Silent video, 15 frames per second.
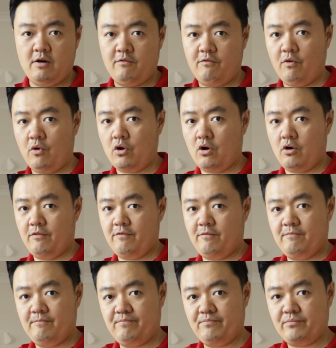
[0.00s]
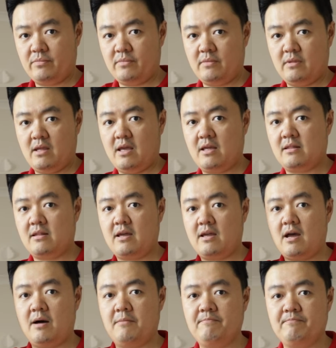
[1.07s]
fall off in
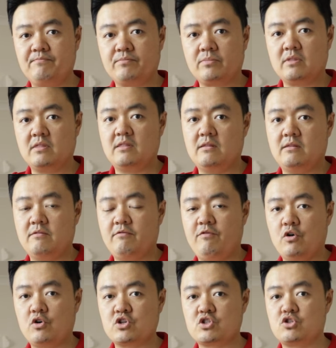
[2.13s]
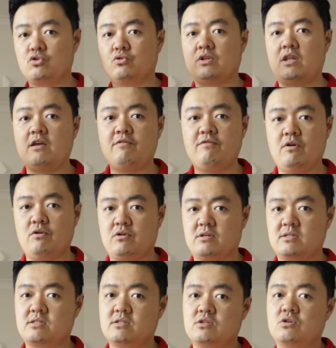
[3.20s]
the focus to defocus.